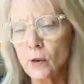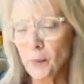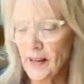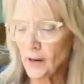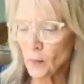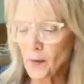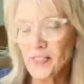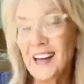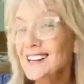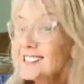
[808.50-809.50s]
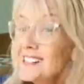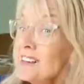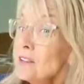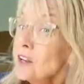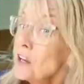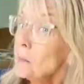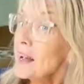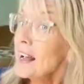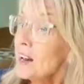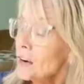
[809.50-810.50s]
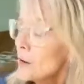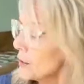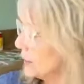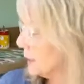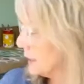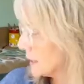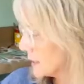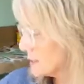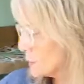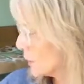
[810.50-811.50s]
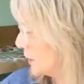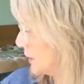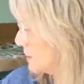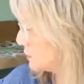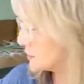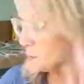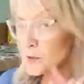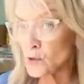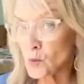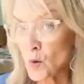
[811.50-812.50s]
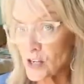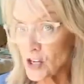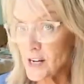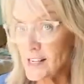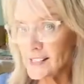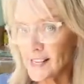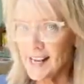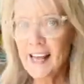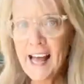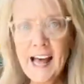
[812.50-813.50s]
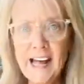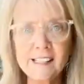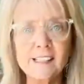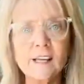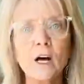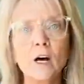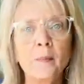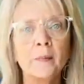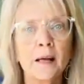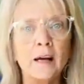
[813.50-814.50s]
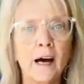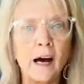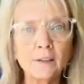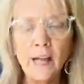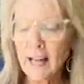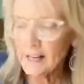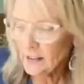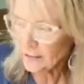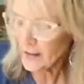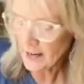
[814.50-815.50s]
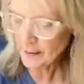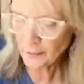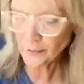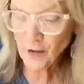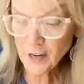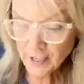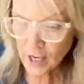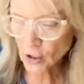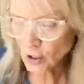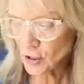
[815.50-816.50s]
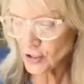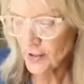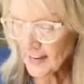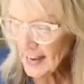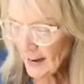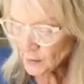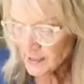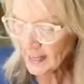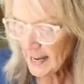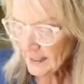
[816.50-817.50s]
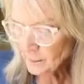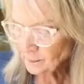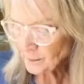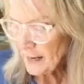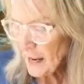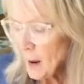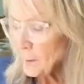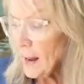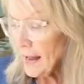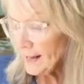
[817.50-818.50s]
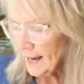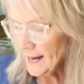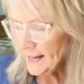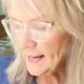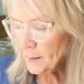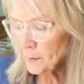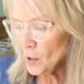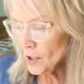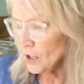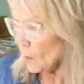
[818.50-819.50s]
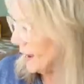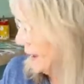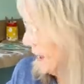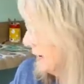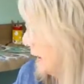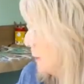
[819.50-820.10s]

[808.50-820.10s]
little petal, but that doesn't even mean man, because we're gonna do some squishies and add a lot of fun colors on the outside. But I am going to go ahead